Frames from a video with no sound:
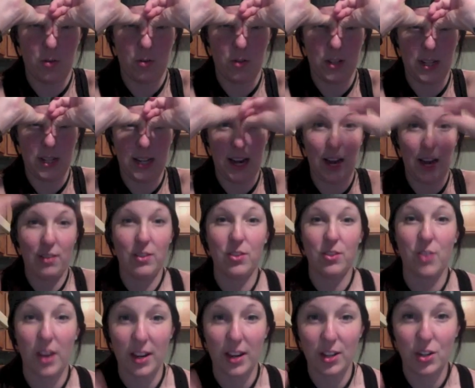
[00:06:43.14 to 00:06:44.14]
it down to
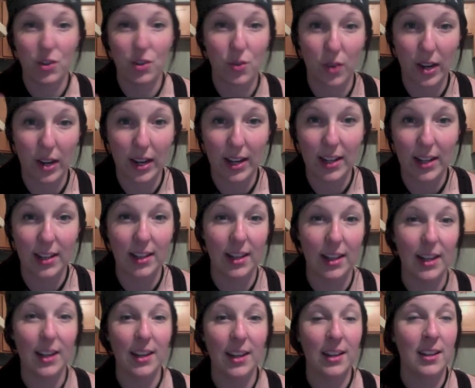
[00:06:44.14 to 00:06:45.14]
try and shrink it. Like